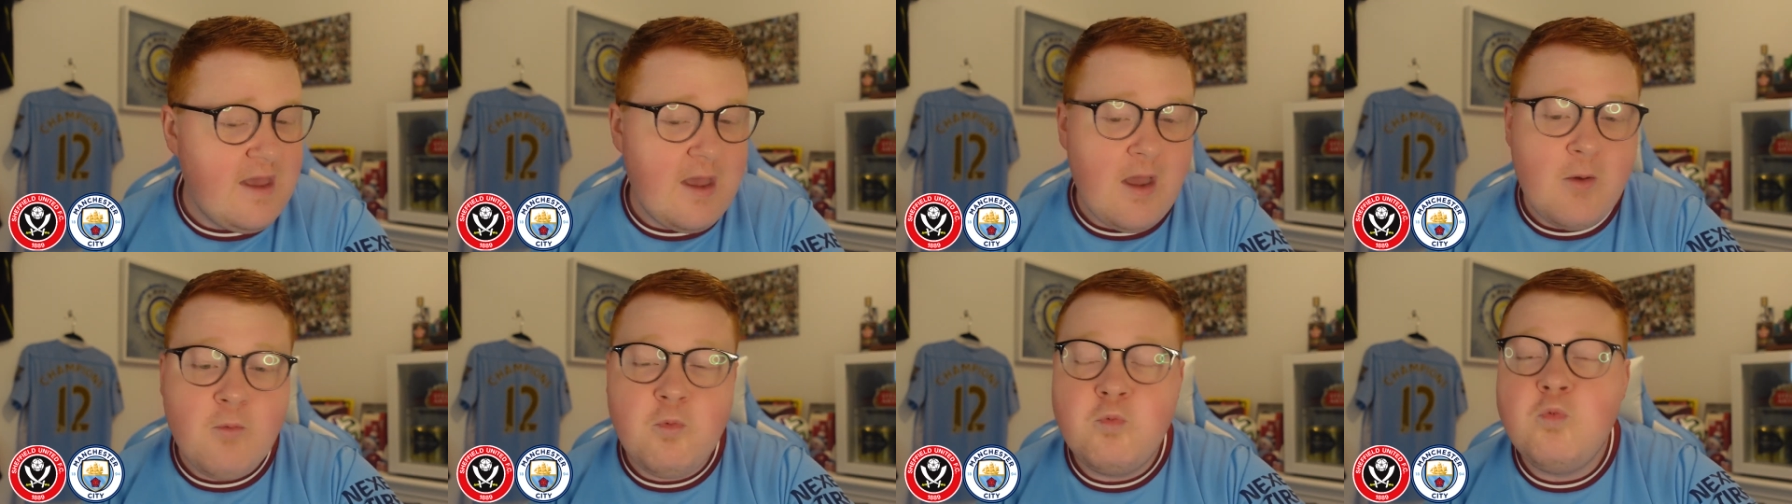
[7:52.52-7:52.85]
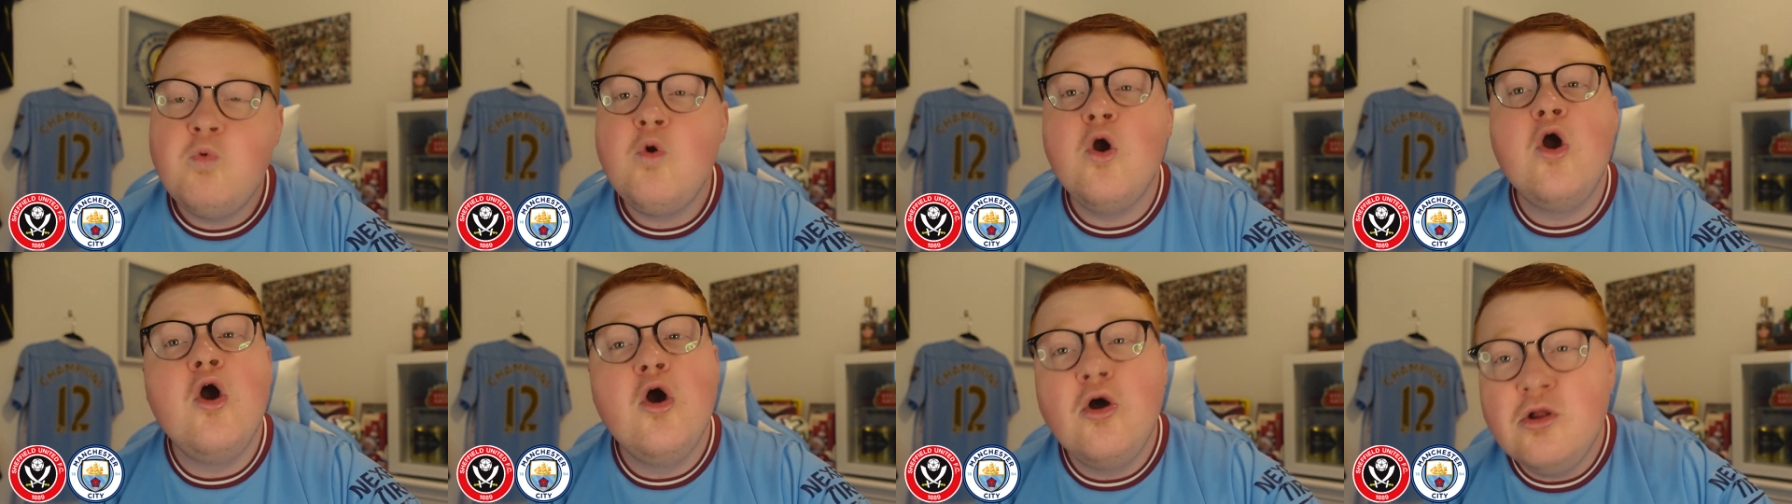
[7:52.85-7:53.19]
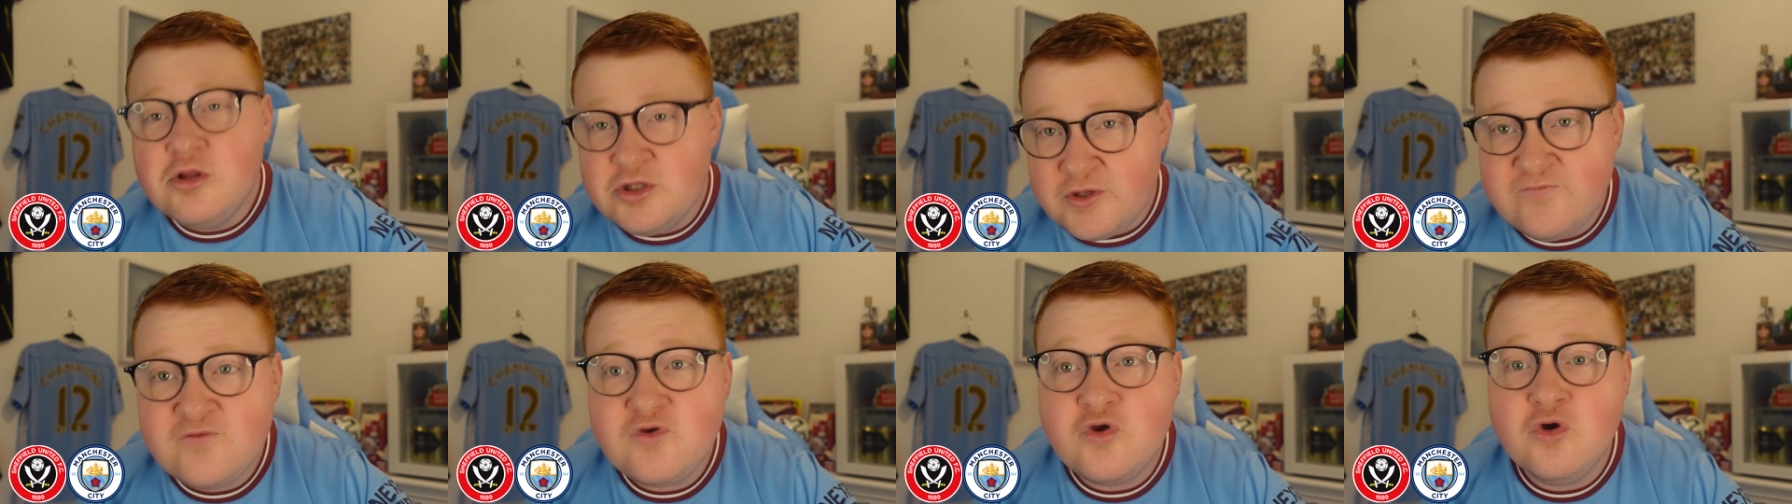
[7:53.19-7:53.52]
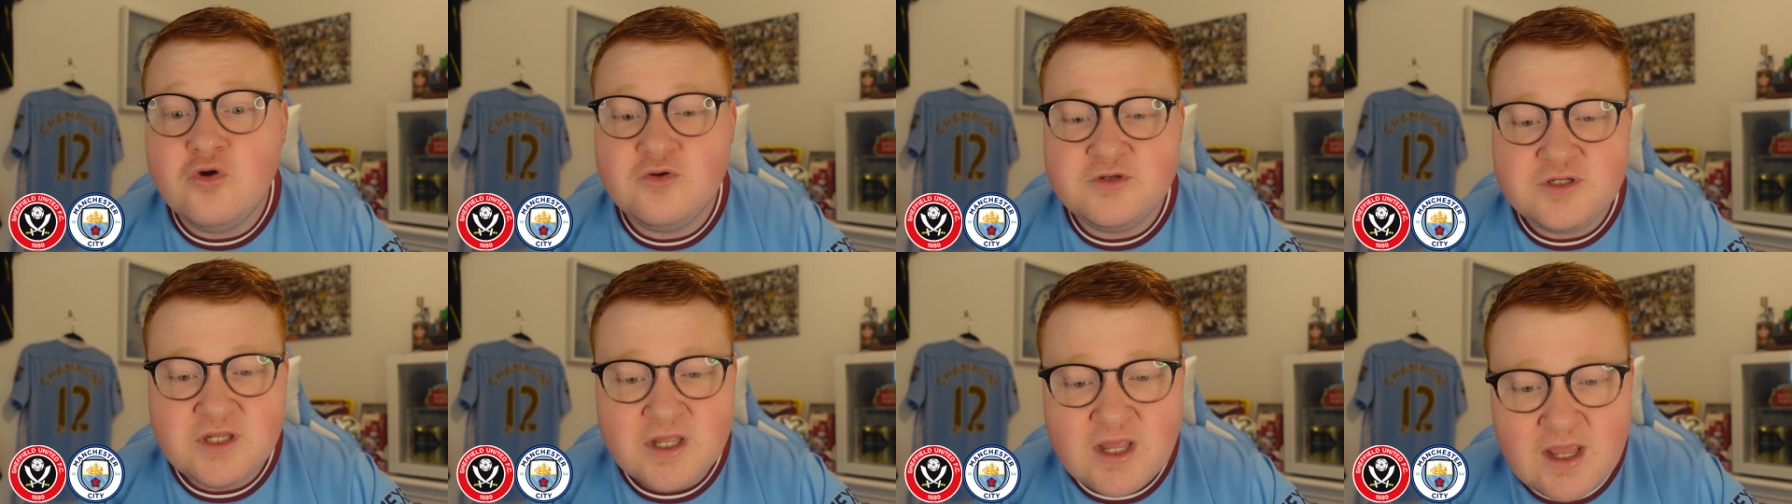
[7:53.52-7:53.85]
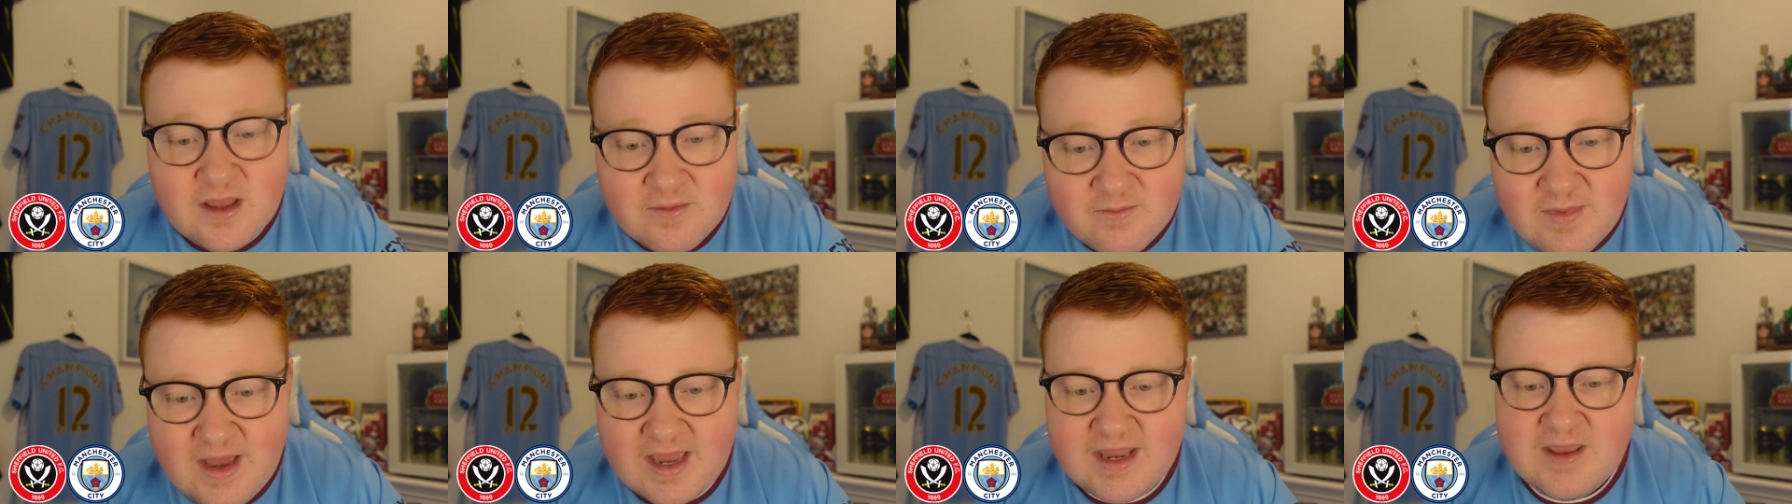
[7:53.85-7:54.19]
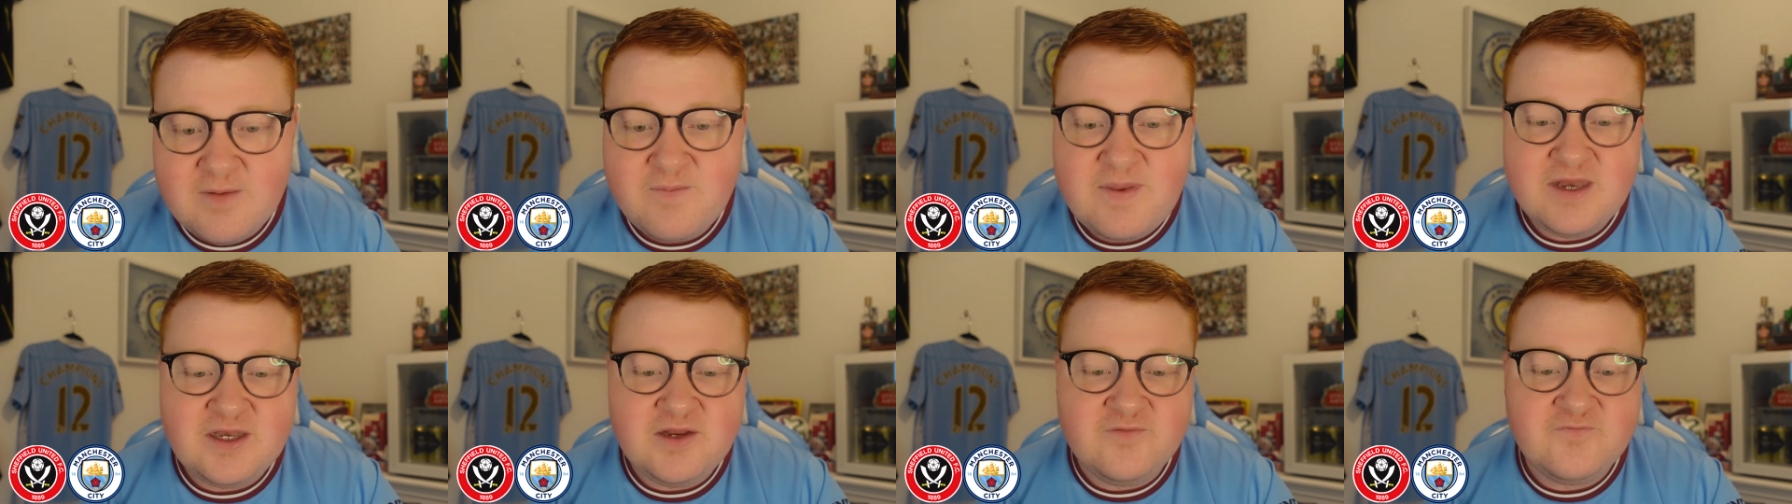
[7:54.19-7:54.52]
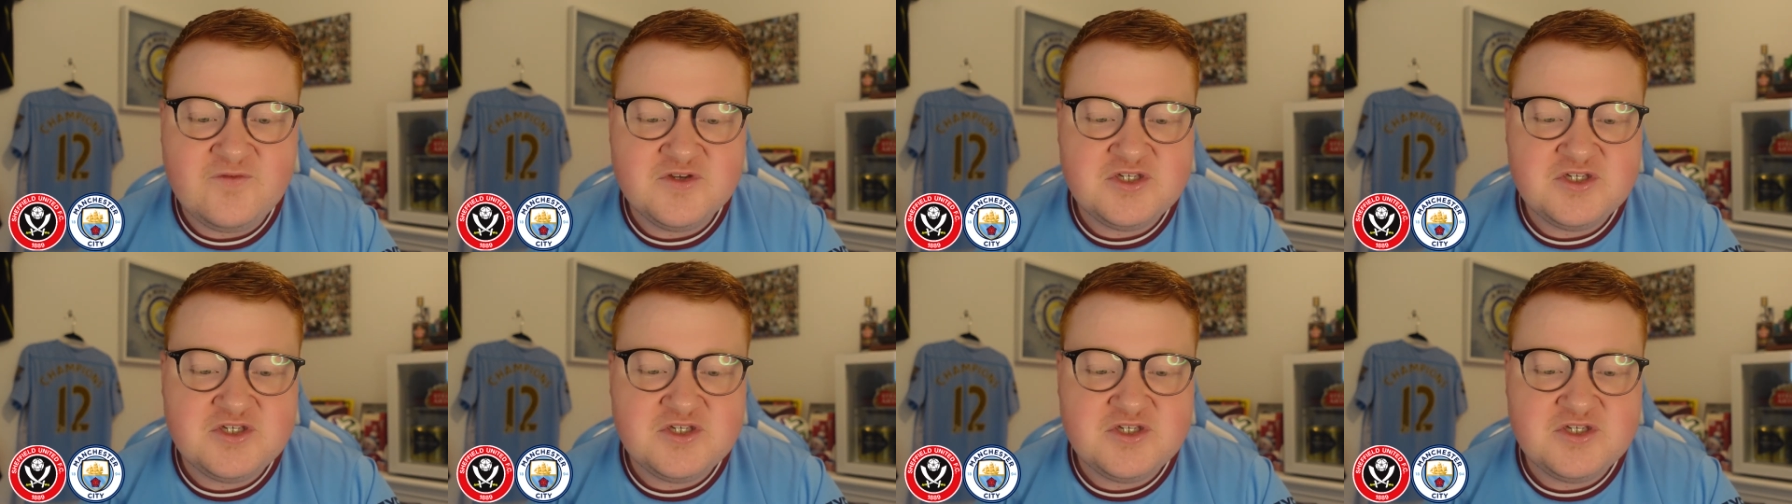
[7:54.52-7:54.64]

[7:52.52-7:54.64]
a world of good, in my opinion,